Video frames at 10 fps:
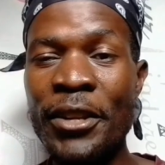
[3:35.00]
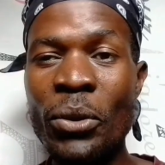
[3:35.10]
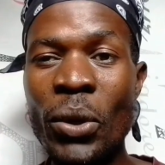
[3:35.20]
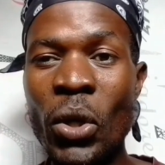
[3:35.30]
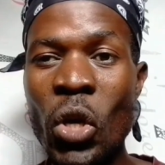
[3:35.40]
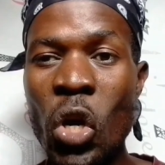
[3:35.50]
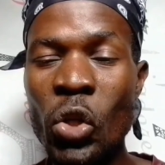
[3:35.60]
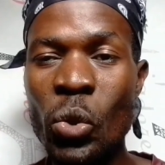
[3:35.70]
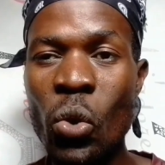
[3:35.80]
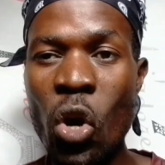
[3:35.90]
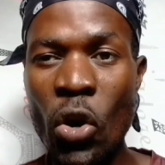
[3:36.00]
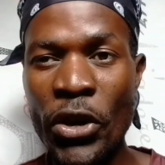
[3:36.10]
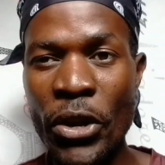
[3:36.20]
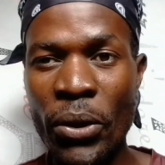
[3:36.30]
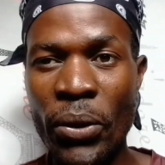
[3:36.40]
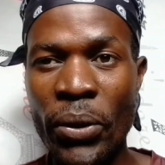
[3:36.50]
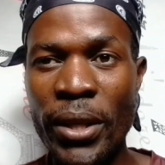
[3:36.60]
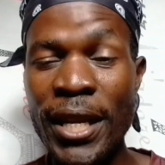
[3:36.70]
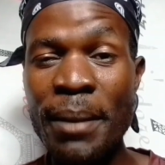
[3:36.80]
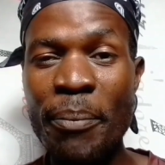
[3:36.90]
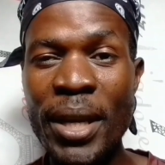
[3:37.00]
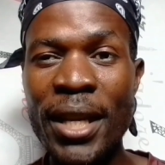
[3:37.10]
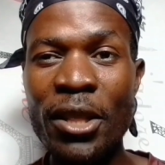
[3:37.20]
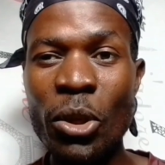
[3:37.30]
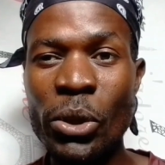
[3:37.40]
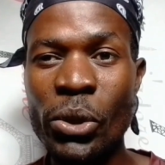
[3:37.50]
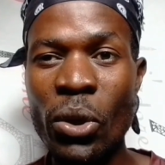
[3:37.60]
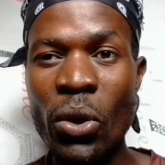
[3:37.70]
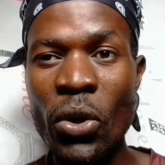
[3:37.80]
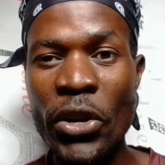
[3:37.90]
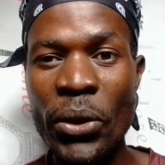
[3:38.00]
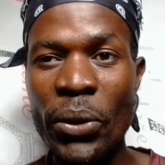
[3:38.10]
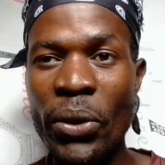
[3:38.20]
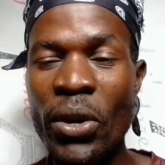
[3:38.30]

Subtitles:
you will go to audio, then pick those audio